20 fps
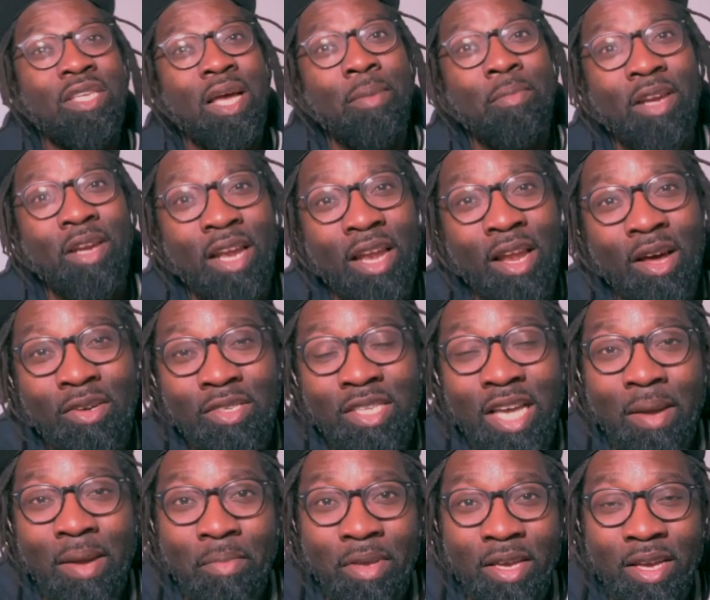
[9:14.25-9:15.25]
time in a long
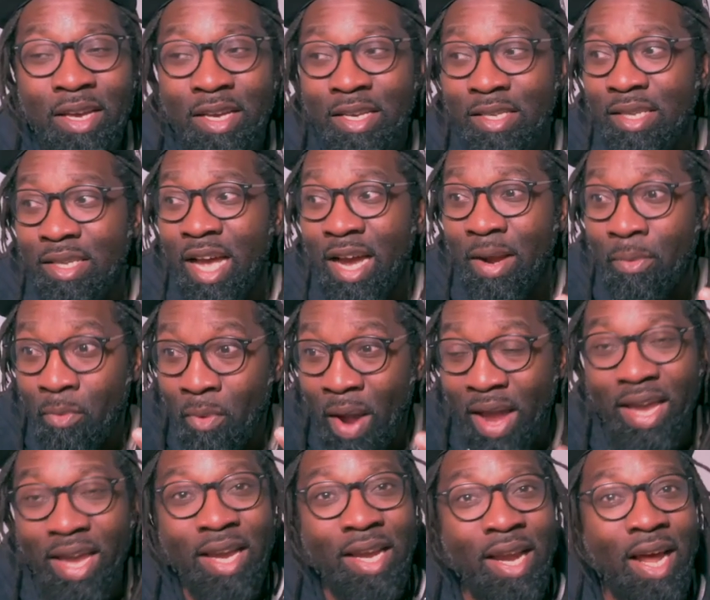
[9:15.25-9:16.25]
time because I
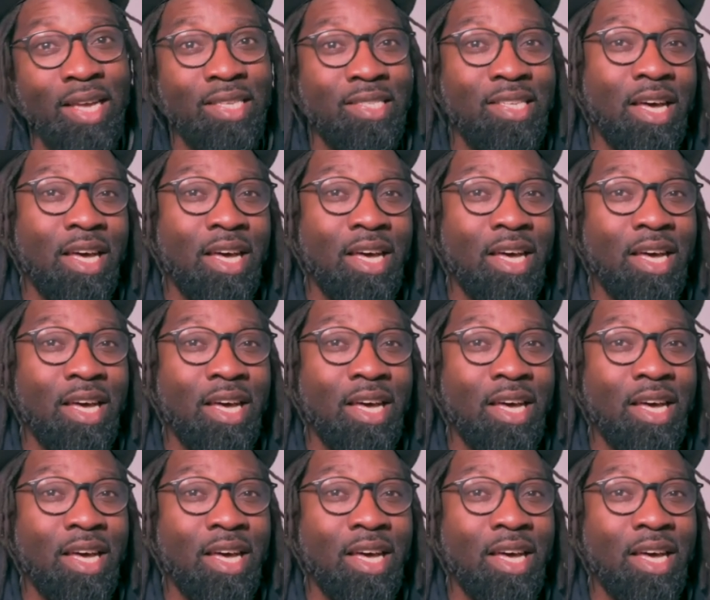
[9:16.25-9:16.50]
recognize